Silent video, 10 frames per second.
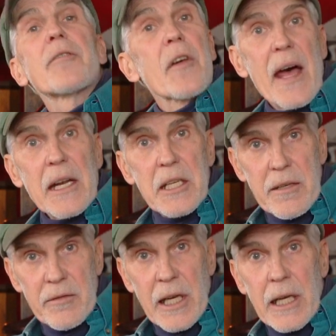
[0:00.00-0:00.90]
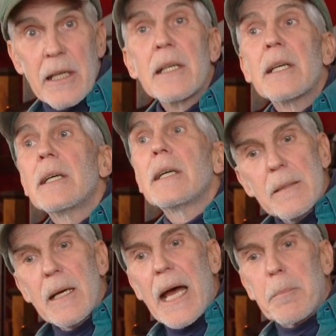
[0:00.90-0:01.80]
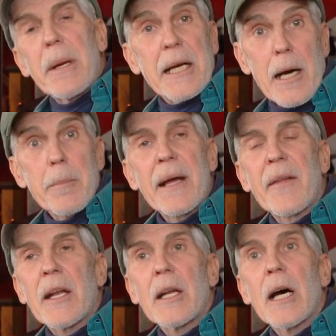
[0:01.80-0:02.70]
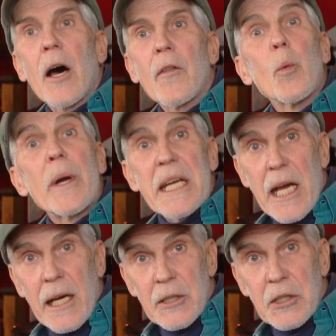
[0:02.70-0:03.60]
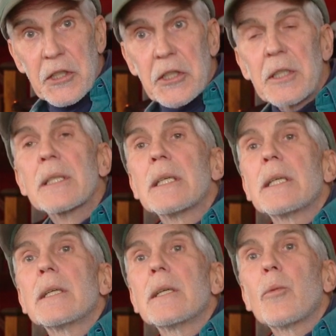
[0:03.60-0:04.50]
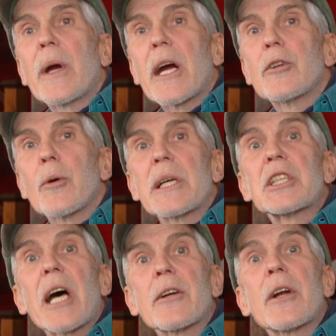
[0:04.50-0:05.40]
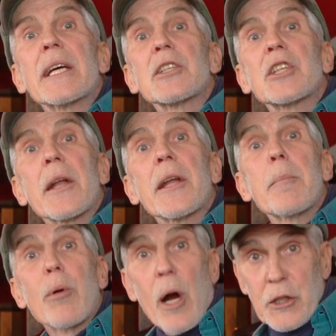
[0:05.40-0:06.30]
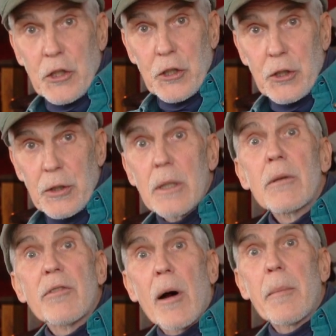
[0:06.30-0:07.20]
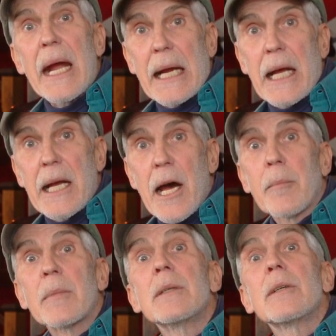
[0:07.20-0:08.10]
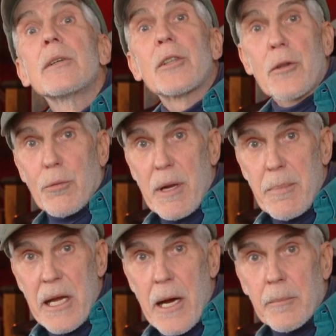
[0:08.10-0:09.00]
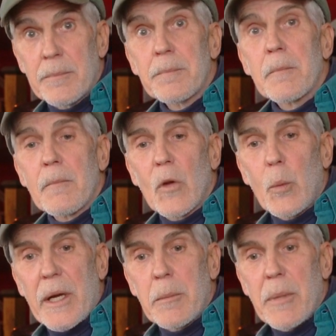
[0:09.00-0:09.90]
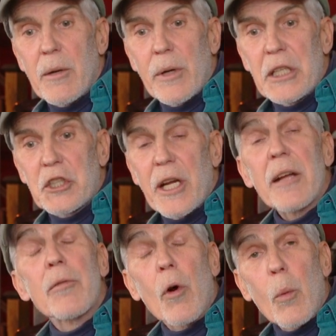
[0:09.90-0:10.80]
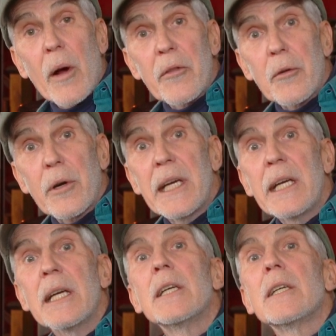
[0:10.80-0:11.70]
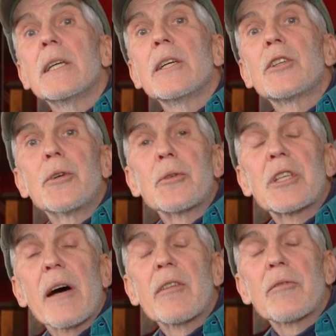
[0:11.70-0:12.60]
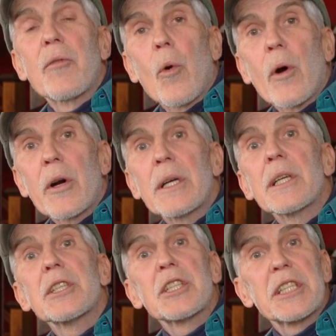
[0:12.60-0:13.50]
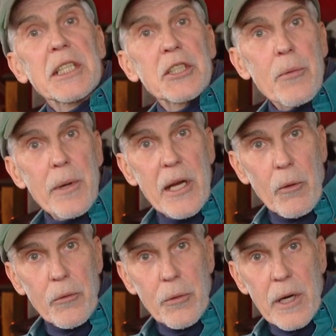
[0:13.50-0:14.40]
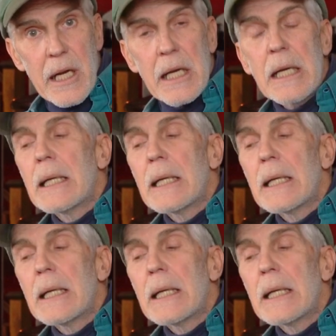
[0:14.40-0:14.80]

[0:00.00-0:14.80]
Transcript: for that evening and pick up. And then on the weekends, we are doing Saturday and Sunday brunch from 8 a.m. to 3 p.m. We can be reached at 413-274-6303